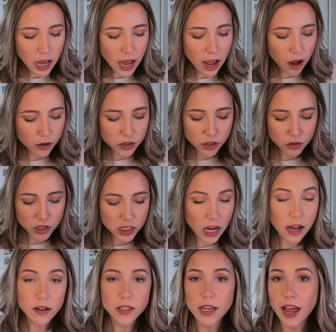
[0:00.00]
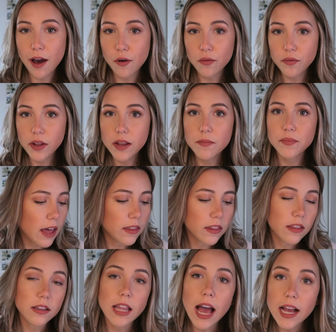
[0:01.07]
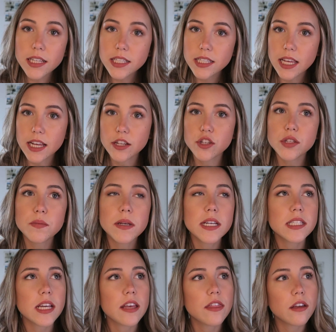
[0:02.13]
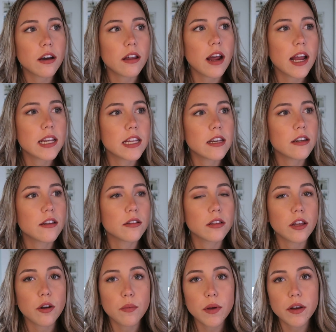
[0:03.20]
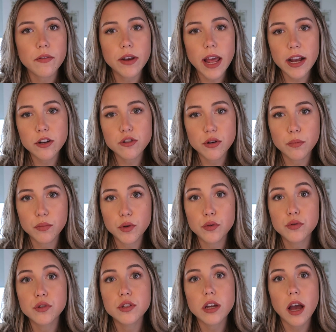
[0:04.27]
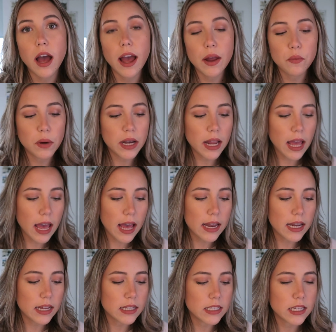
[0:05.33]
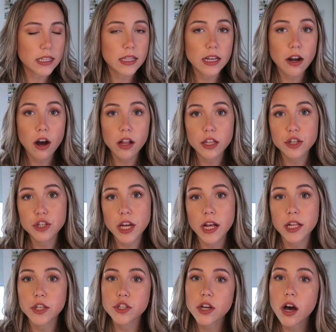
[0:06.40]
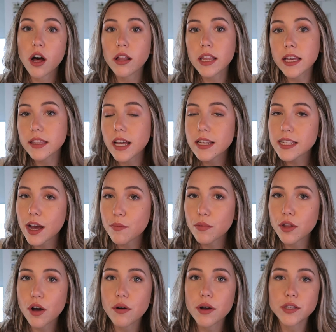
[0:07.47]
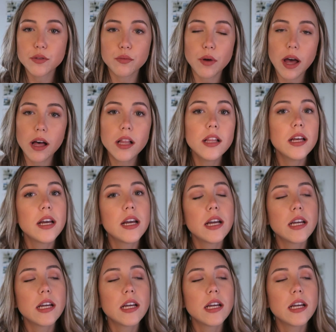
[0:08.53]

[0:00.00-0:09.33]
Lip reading: I also styled an outfit. And then the last thing, just because I thought I needed a little bit of an extra boost, I went ahead and did the college challenge. I'll link that down below as well.